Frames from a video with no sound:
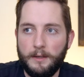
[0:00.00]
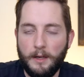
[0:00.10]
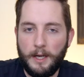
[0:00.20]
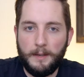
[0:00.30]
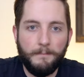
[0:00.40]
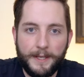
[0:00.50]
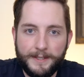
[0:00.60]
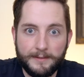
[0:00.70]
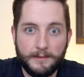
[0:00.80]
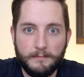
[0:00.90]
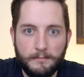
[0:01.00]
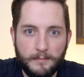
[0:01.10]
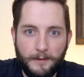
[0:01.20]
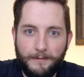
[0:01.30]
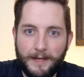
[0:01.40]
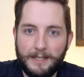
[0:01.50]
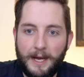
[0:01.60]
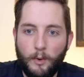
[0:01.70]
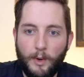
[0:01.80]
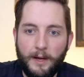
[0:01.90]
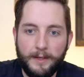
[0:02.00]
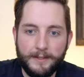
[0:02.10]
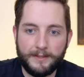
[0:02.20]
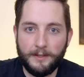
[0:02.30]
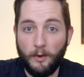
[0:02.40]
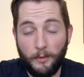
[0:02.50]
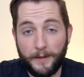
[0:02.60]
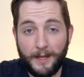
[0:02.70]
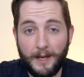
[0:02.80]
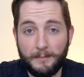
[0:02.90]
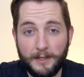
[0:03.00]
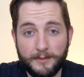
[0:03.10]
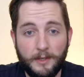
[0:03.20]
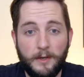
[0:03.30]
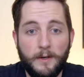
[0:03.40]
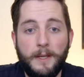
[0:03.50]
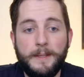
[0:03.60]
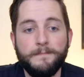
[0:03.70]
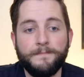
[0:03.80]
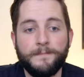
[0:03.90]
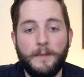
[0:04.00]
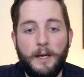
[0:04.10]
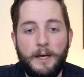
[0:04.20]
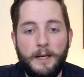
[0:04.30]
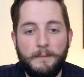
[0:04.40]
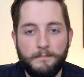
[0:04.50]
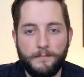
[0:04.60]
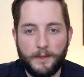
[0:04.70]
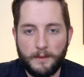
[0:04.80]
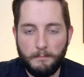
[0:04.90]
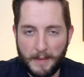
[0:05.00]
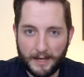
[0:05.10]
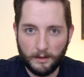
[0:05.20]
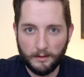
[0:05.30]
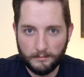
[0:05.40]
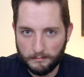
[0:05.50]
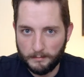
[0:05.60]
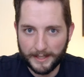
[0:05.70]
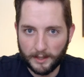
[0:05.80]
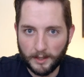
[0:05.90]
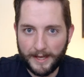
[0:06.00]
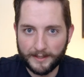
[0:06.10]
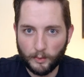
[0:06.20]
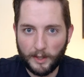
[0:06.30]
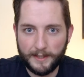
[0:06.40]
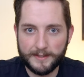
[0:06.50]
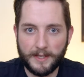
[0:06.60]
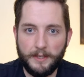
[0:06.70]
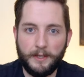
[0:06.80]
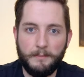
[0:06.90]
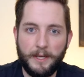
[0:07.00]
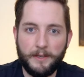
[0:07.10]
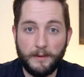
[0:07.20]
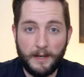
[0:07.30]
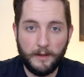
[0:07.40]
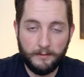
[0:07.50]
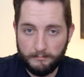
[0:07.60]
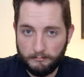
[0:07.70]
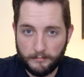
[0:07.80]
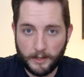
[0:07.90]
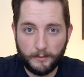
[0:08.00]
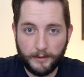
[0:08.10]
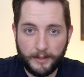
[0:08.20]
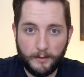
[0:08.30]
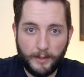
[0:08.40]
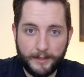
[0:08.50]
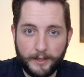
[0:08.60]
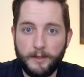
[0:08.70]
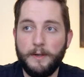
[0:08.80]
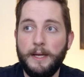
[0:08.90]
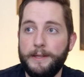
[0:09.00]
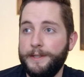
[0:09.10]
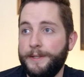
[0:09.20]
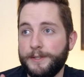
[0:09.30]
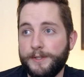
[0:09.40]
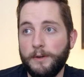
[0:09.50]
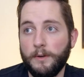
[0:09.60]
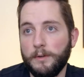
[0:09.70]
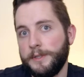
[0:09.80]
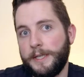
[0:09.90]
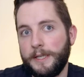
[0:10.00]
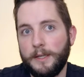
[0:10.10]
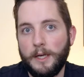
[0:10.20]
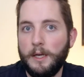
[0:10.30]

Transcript: um, it doesn't affect how well it's gonna hold the camera. So um, metal, metal legged ones that you can bend around are a really good way to go. And they're still only